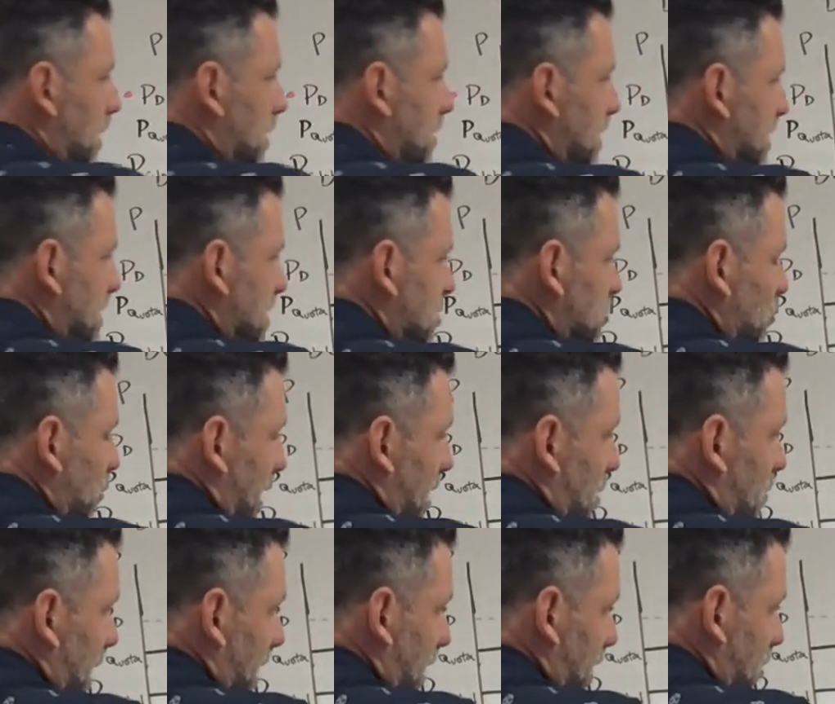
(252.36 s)
this is
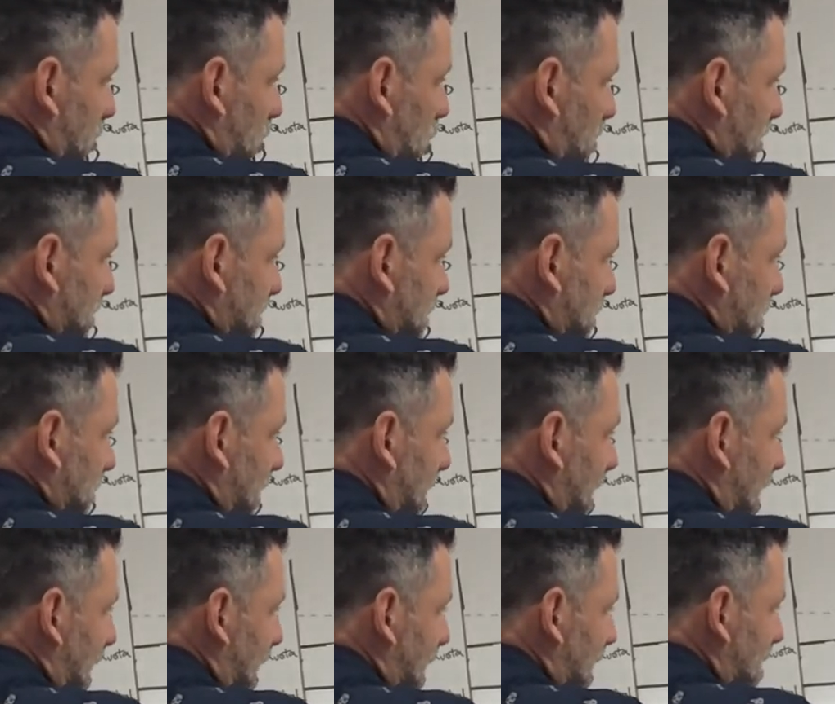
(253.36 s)
where my global
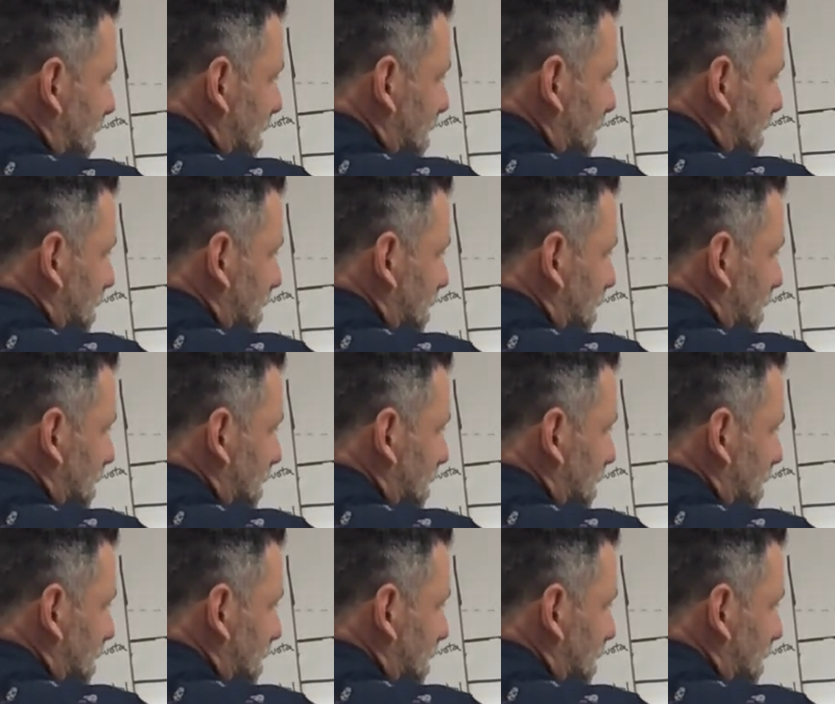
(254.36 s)
supply